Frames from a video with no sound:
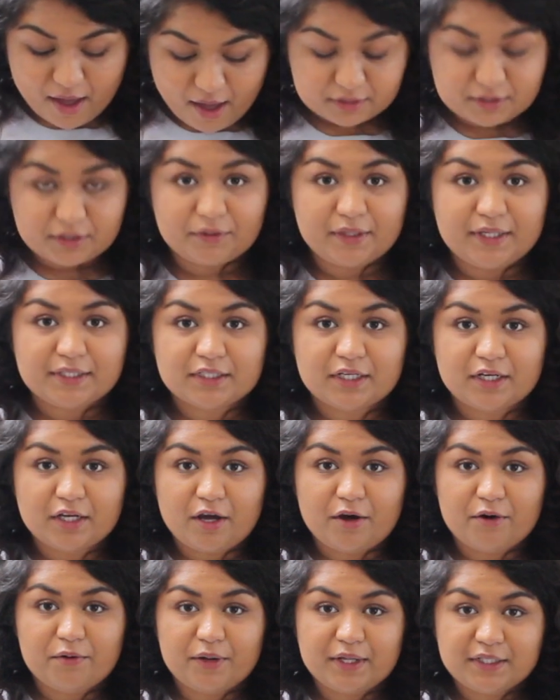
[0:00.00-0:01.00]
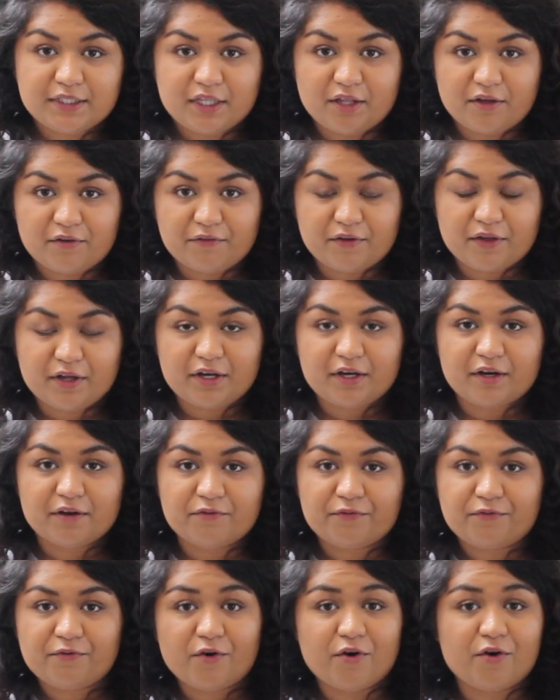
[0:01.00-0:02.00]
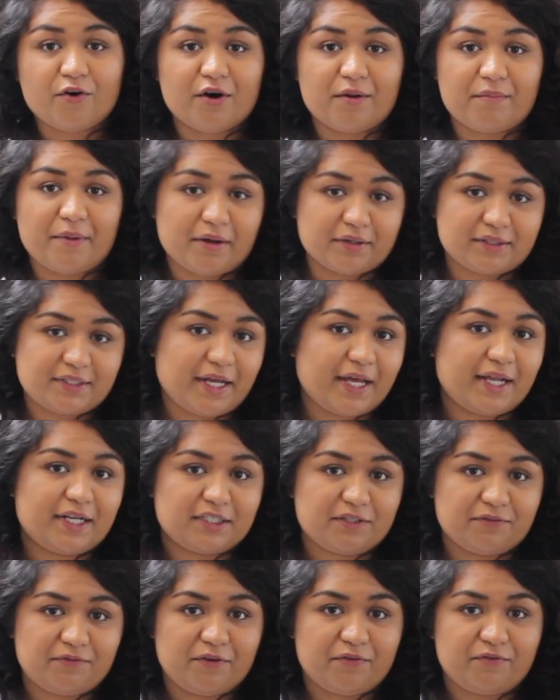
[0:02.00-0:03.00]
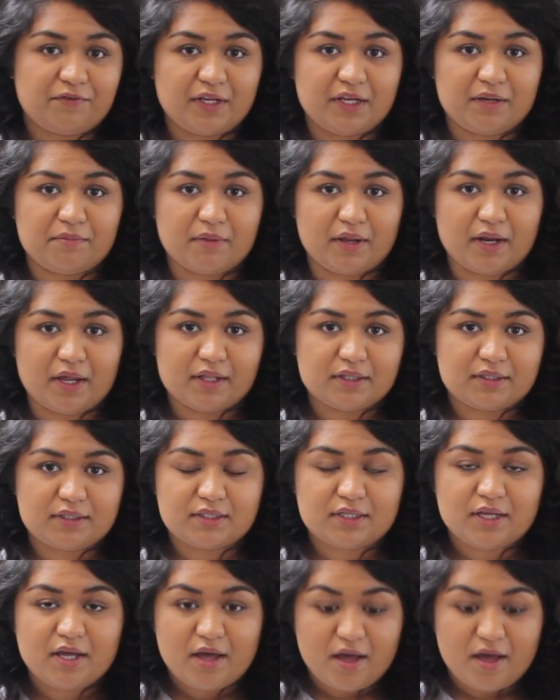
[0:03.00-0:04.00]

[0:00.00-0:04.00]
So these are going to go into the oven for about 10 to 15 minutes.